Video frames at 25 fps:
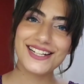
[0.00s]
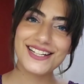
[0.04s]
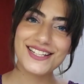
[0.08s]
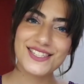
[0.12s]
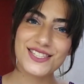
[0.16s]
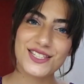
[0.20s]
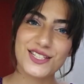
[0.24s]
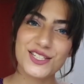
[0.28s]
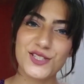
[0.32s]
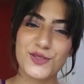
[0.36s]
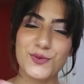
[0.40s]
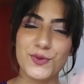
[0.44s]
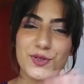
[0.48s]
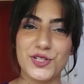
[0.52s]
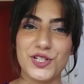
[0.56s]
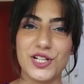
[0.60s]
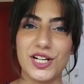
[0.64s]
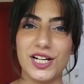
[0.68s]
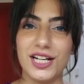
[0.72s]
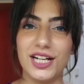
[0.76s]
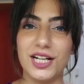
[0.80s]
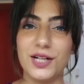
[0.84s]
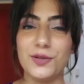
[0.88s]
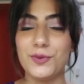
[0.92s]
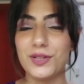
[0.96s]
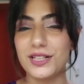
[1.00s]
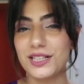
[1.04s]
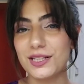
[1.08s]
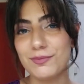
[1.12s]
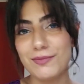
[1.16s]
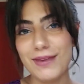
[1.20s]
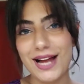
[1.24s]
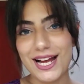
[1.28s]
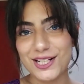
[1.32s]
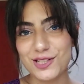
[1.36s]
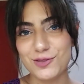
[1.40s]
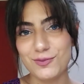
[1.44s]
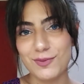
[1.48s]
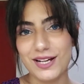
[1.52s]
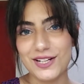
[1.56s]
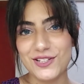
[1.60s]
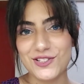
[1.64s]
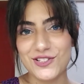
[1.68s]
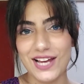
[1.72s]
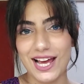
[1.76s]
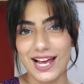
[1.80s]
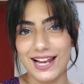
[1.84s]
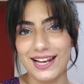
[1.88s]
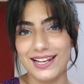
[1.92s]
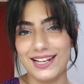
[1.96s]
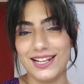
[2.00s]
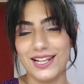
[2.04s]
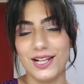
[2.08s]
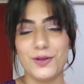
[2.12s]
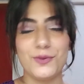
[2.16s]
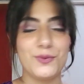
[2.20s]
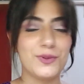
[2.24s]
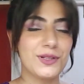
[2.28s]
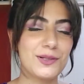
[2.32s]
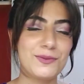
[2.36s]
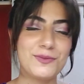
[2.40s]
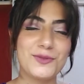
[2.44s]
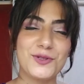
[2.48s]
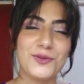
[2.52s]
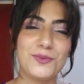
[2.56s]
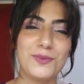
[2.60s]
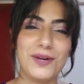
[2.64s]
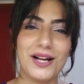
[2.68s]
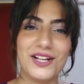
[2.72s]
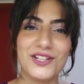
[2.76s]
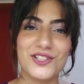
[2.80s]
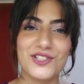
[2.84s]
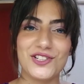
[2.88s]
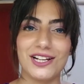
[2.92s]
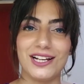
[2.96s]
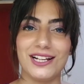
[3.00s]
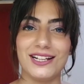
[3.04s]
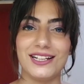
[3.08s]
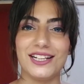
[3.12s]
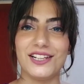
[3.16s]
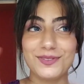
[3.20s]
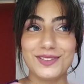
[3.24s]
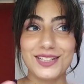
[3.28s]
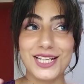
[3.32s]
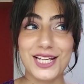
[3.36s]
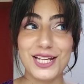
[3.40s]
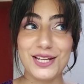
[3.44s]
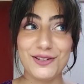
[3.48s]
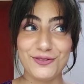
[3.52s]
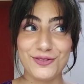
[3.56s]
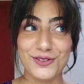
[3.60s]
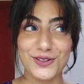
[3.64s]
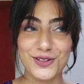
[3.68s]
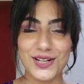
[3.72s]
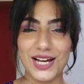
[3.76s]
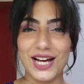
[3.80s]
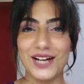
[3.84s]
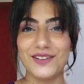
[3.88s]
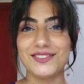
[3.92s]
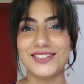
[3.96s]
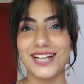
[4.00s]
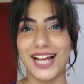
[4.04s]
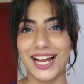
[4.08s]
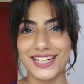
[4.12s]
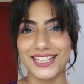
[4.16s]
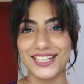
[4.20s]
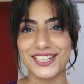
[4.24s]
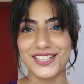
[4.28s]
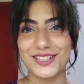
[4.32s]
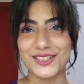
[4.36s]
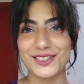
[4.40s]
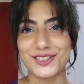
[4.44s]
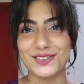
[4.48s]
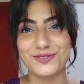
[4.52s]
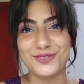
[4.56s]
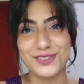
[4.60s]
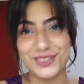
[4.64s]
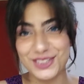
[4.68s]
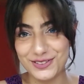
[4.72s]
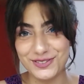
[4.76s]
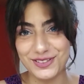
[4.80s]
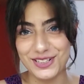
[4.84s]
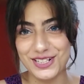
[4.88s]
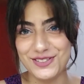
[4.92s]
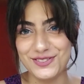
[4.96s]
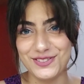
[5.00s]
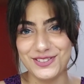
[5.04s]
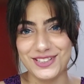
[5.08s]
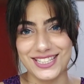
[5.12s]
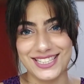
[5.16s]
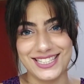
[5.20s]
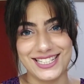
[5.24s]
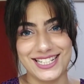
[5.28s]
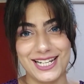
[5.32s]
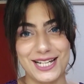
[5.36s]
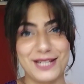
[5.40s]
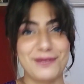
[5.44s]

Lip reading: guys, this is DVIJAHH and welcome back to my channel and welcome to my channel if you have landed here for the very first